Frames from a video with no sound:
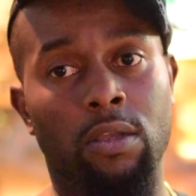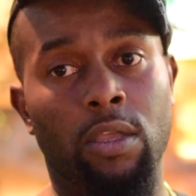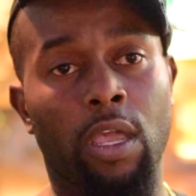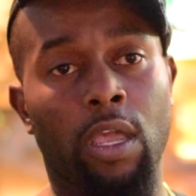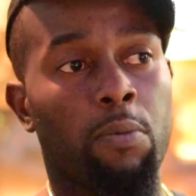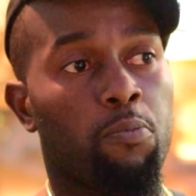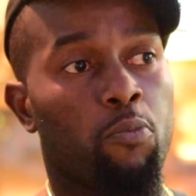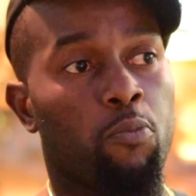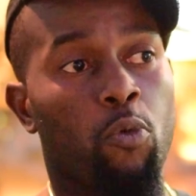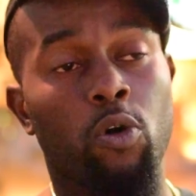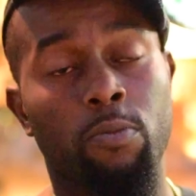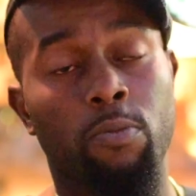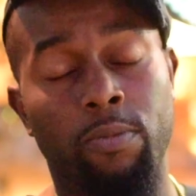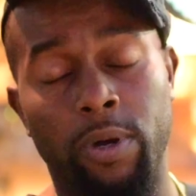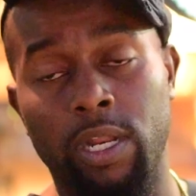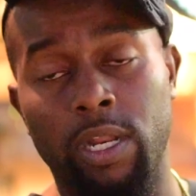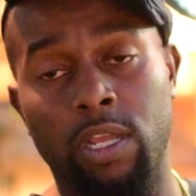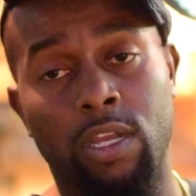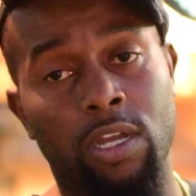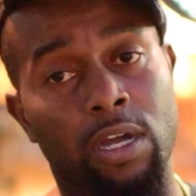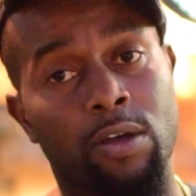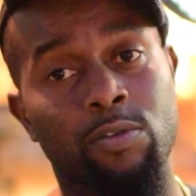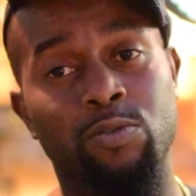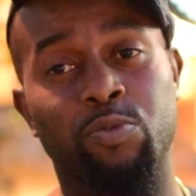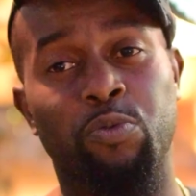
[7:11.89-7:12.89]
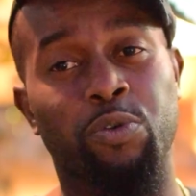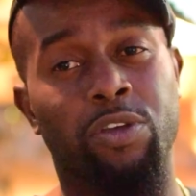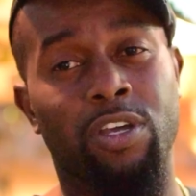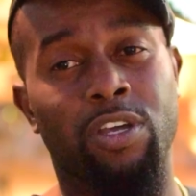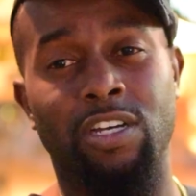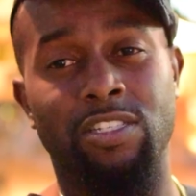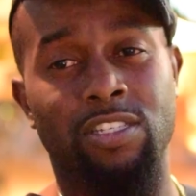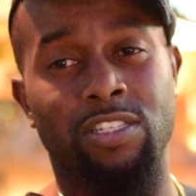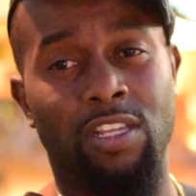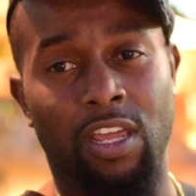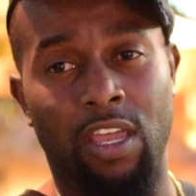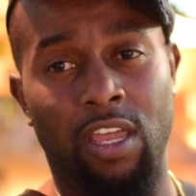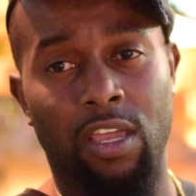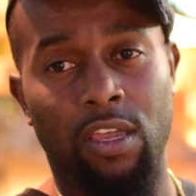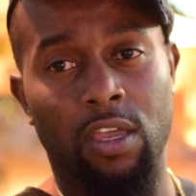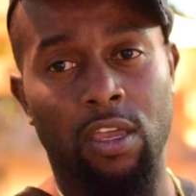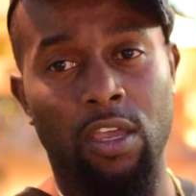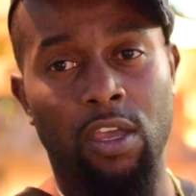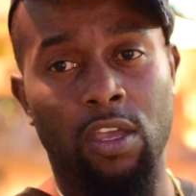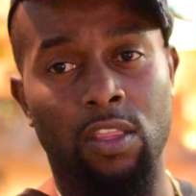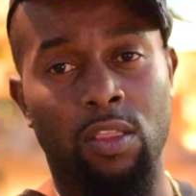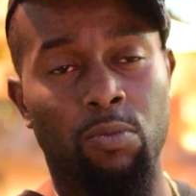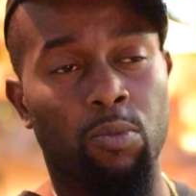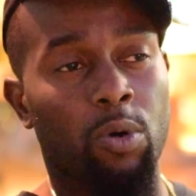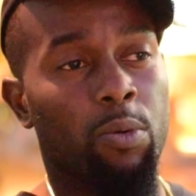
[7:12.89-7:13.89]
And more money comes because of that.
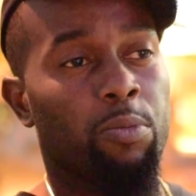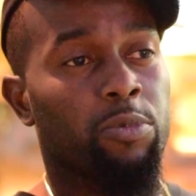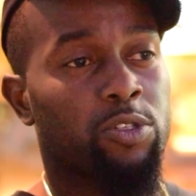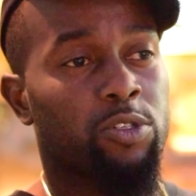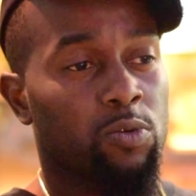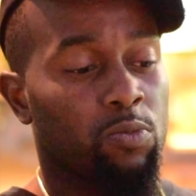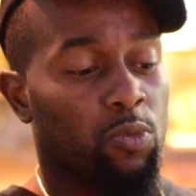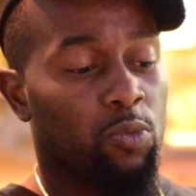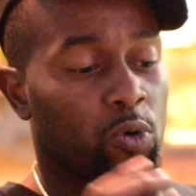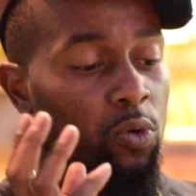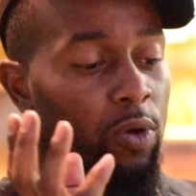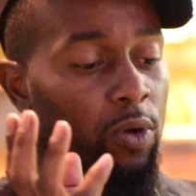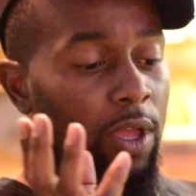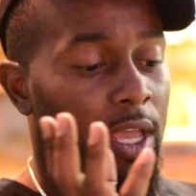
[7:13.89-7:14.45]
The moment you move